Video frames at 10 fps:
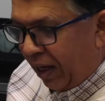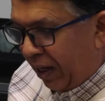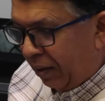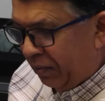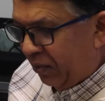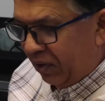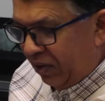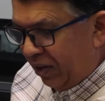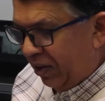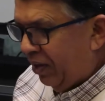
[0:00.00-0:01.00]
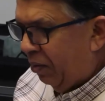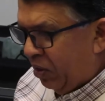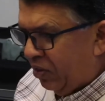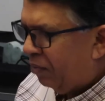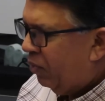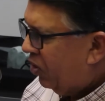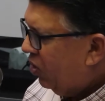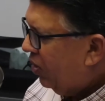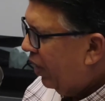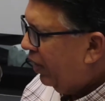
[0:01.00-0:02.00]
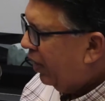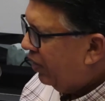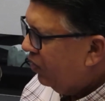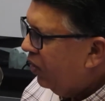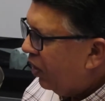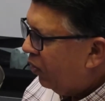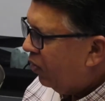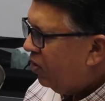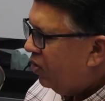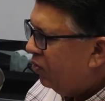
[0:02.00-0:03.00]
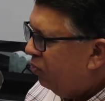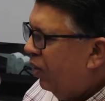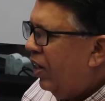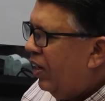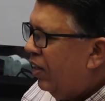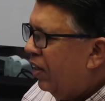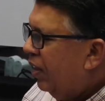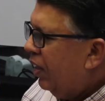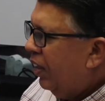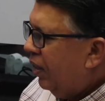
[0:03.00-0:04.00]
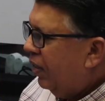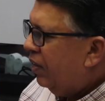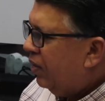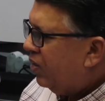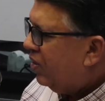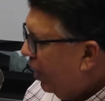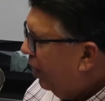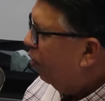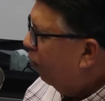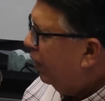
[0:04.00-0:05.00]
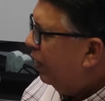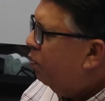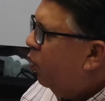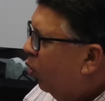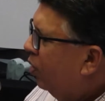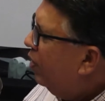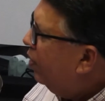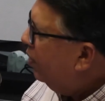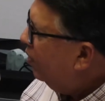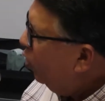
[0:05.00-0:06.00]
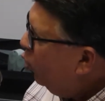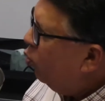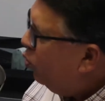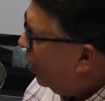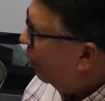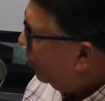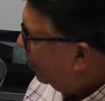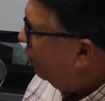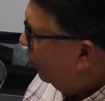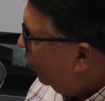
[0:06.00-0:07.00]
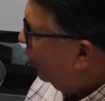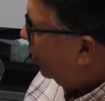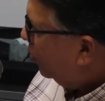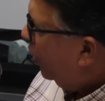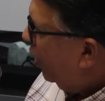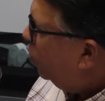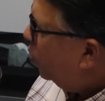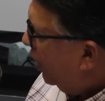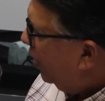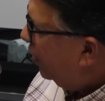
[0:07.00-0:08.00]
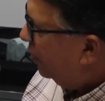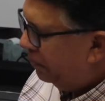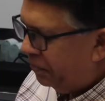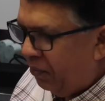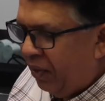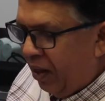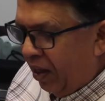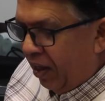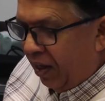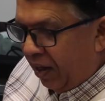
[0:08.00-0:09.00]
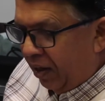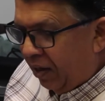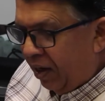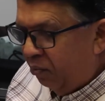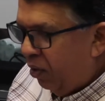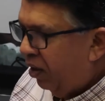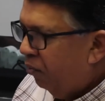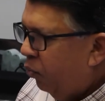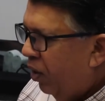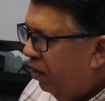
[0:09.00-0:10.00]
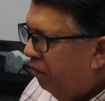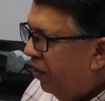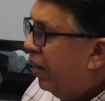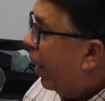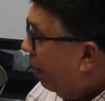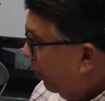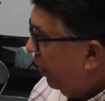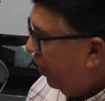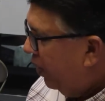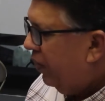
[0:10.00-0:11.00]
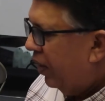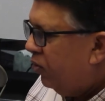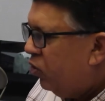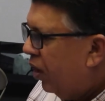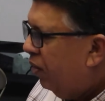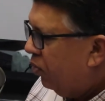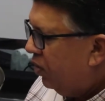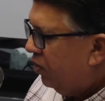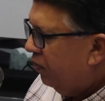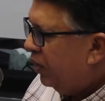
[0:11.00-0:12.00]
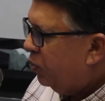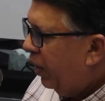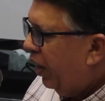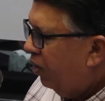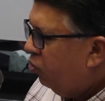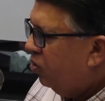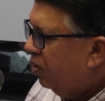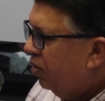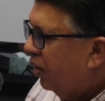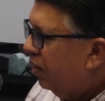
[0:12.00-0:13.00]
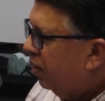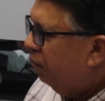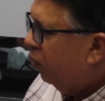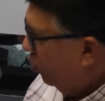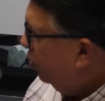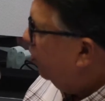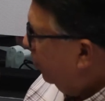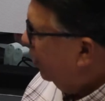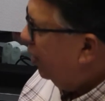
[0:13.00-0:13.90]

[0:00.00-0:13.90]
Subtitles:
Let me start by just saying that, this is really the start of an important new chapter for SPH Media. And we're very happy that shareholders of SPH voted